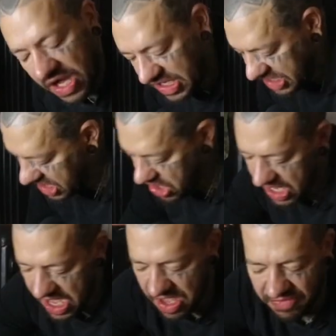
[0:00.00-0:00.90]
forgot to tell you
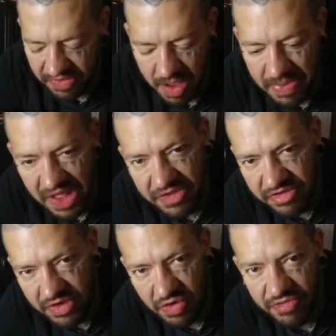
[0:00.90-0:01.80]
guys about
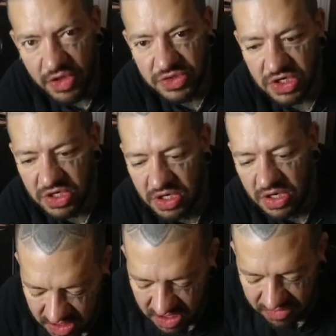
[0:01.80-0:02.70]
this little filter.
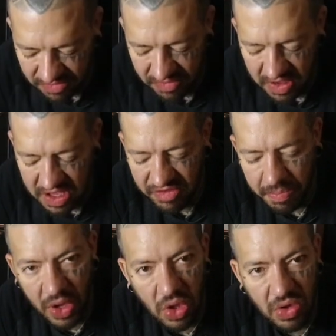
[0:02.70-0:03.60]
This is a
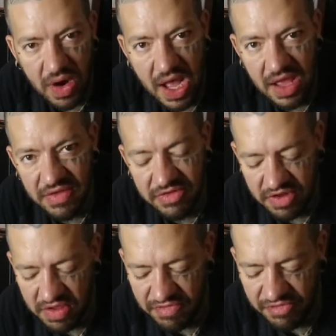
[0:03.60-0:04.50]
polarized
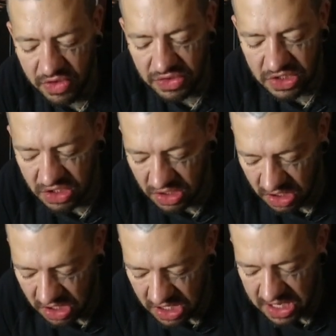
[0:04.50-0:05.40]
filter,
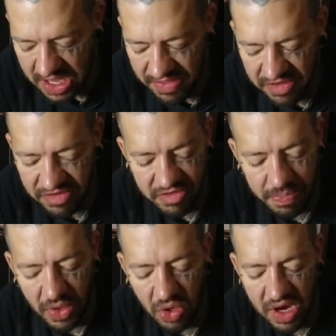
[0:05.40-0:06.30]
and this is a
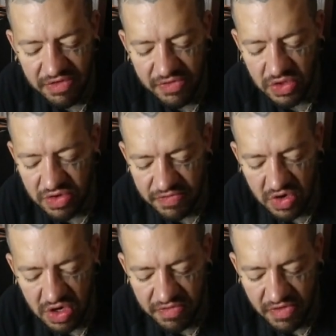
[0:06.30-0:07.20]
polarized filter
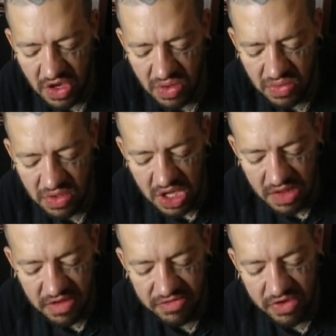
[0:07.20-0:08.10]
for your phone.
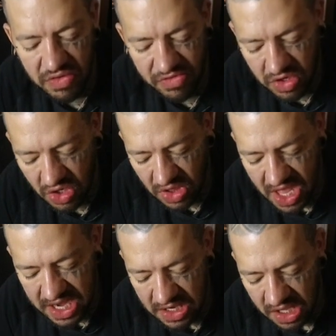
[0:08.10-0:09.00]
This goes on your
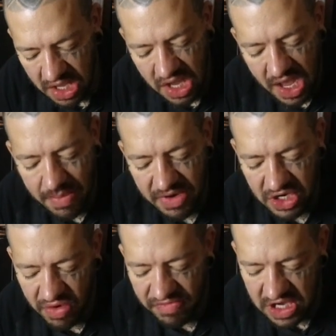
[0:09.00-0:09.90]
light. I'm gonna
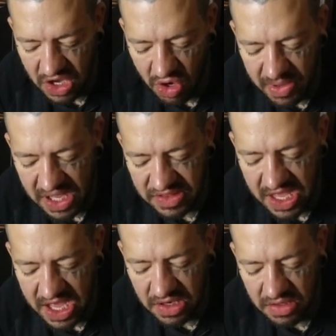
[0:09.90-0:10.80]
do a video about
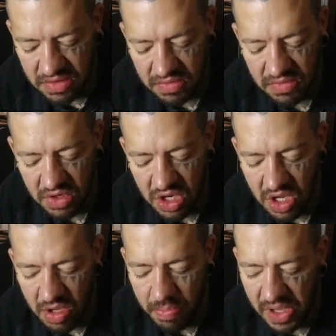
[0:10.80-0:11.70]
that,
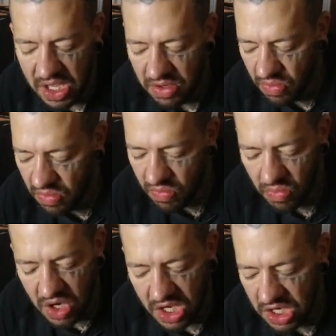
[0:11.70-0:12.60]
but
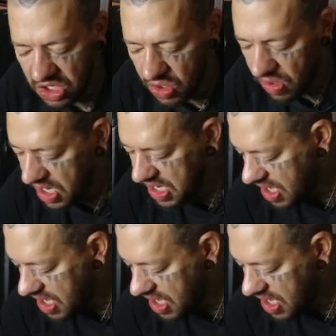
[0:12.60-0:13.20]
we're not gonna do it right